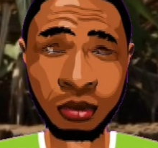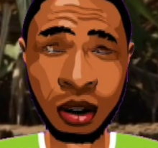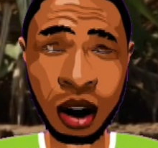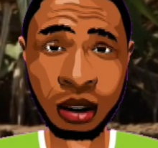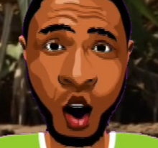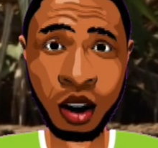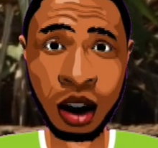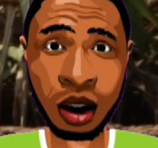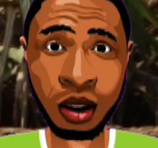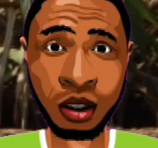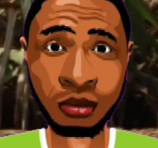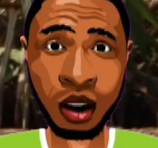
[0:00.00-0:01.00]
This
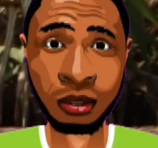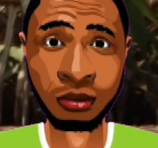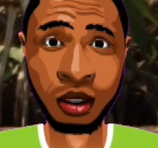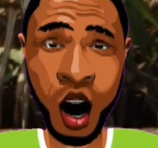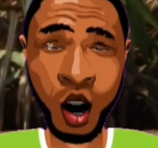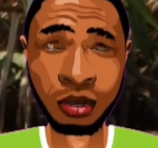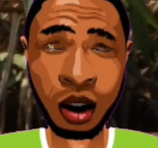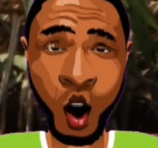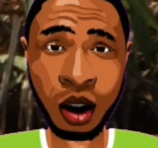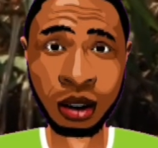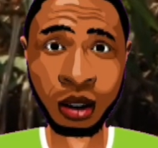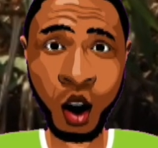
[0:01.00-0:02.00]
land can
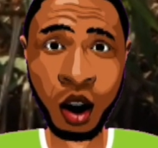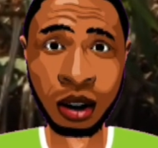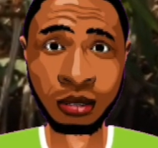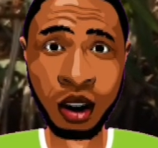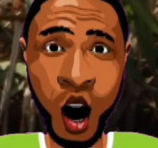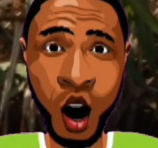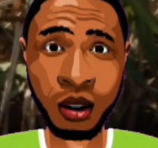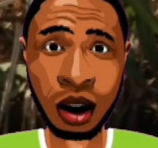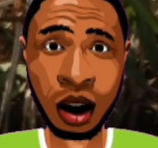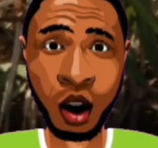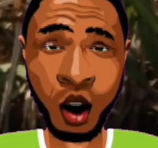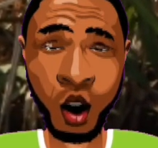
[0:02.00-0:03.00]
comfortably seat two of
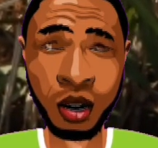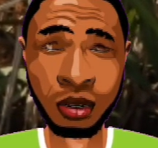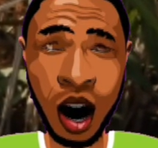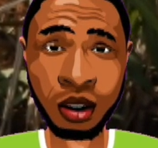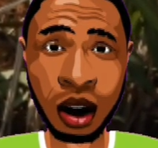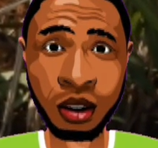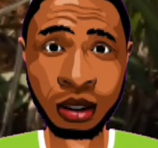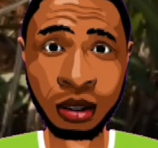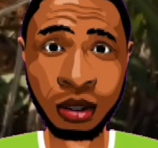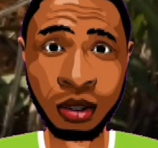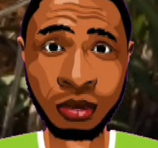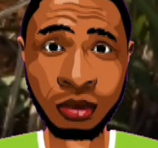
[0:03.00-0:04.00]
three bedroom
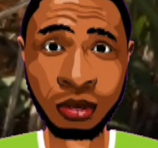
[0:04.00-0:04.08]
bungalows.